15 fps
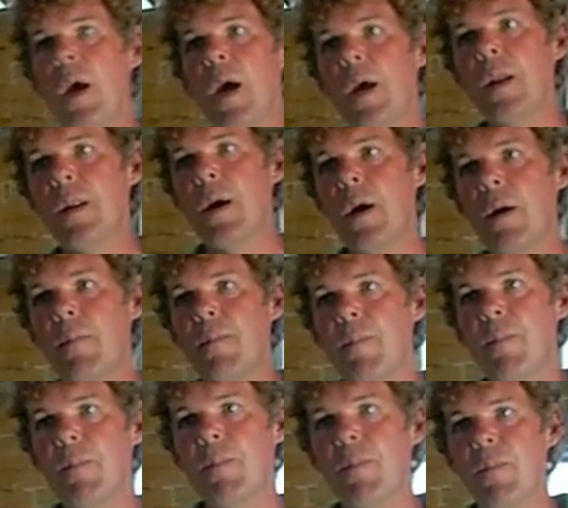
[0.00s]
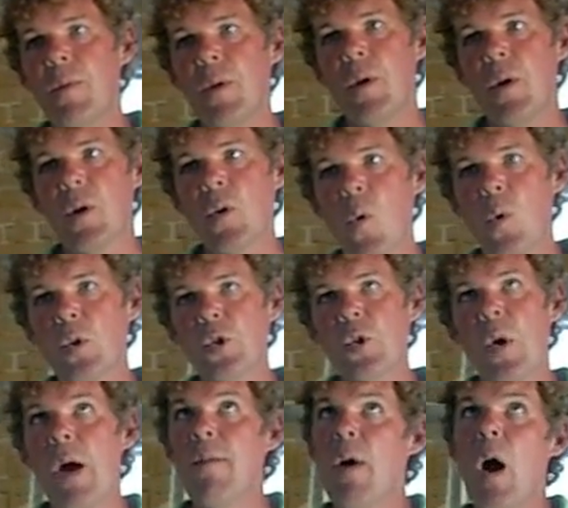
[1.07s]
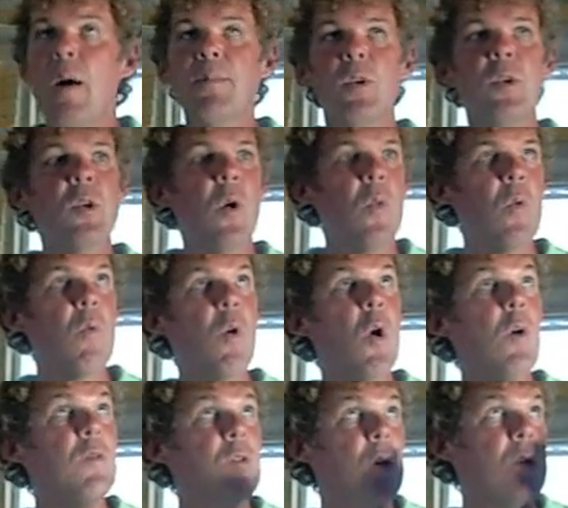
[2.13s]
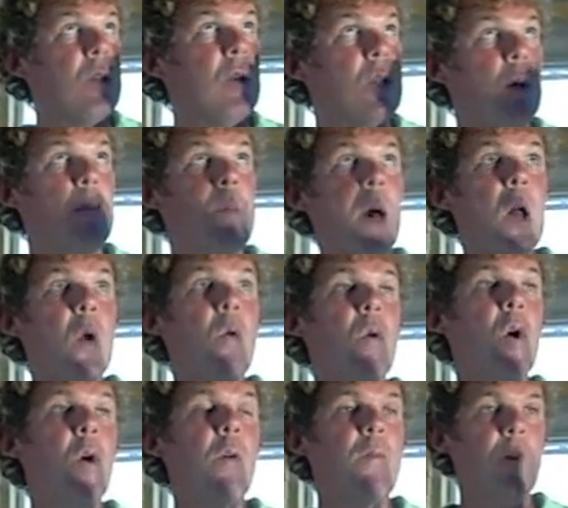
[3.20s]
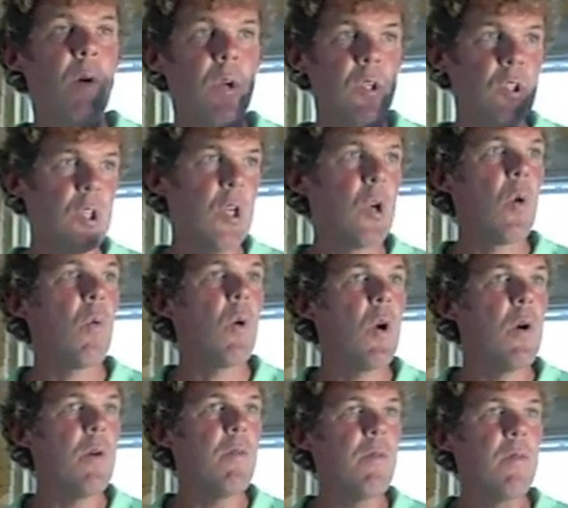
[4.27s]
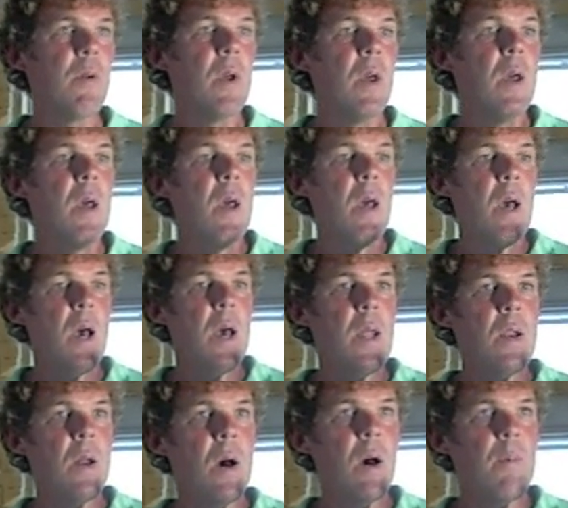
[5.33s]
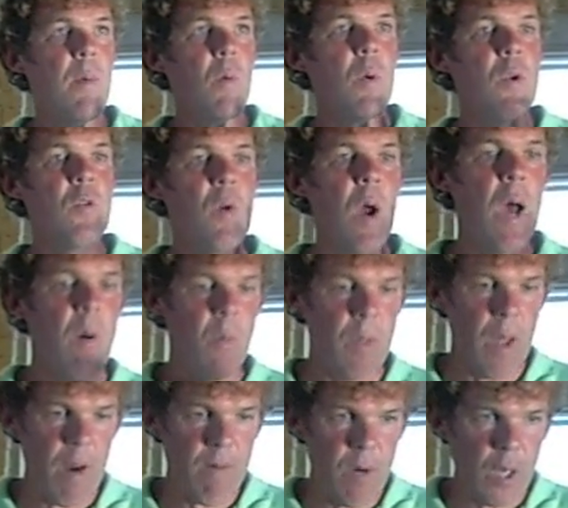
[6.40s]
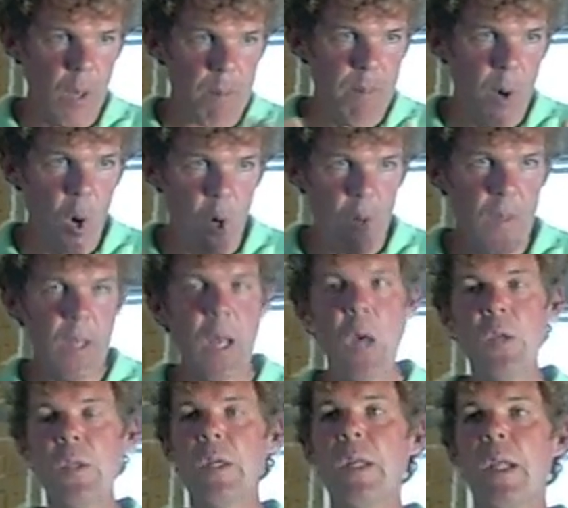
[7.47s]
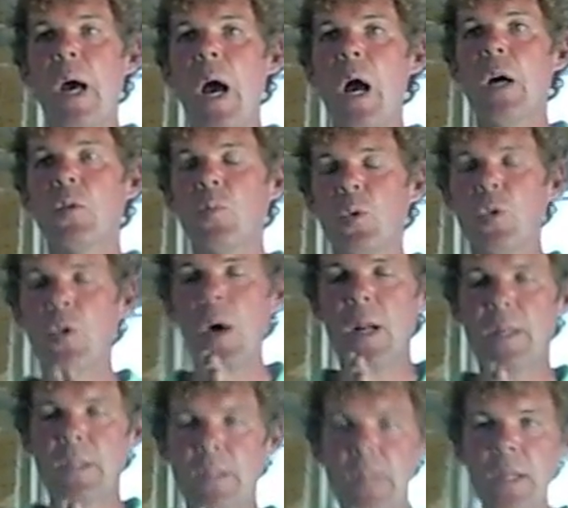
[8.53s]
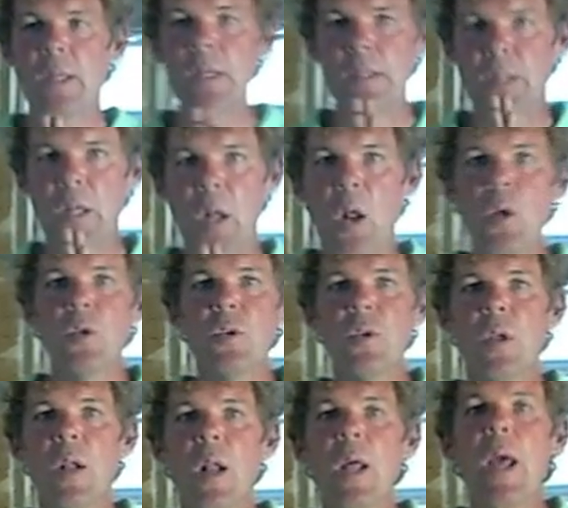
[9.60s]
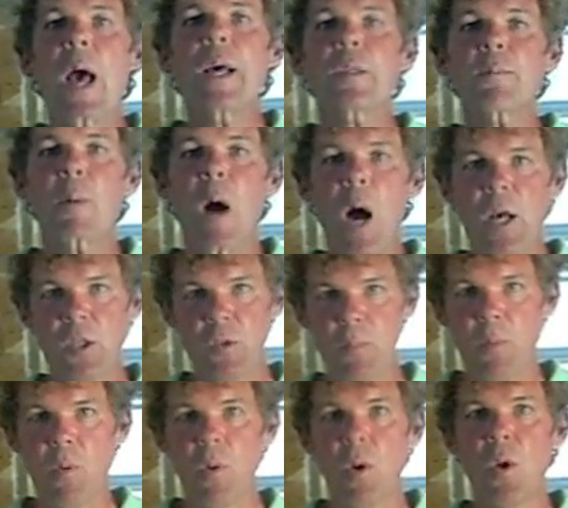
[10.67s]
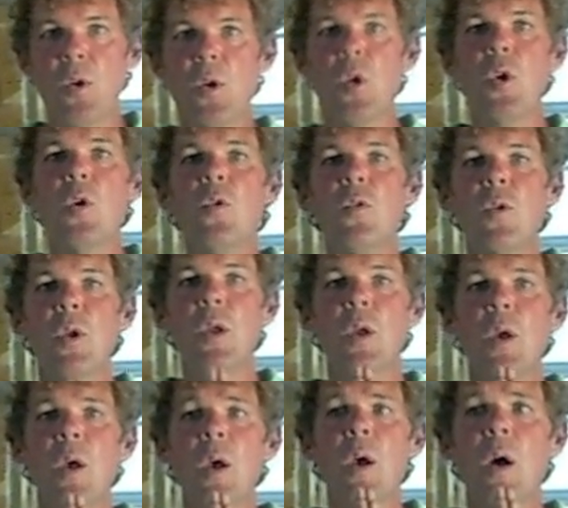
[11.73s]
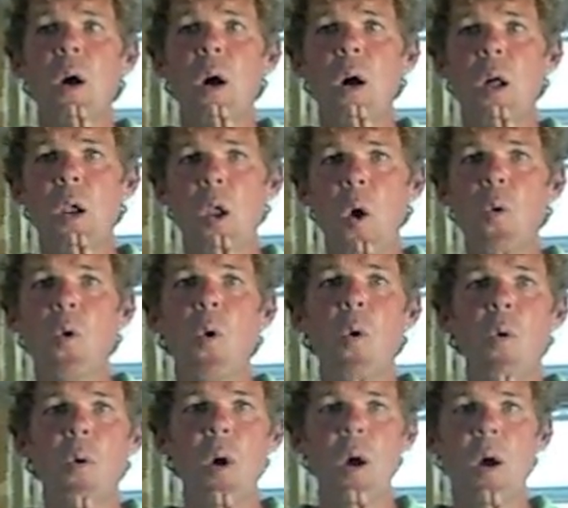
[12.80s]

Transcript: And of course, you have options on the roof, such as a metal roof or a shingle roof. And but we try with every component that goes into the house, we try to stick as closely as possible to using local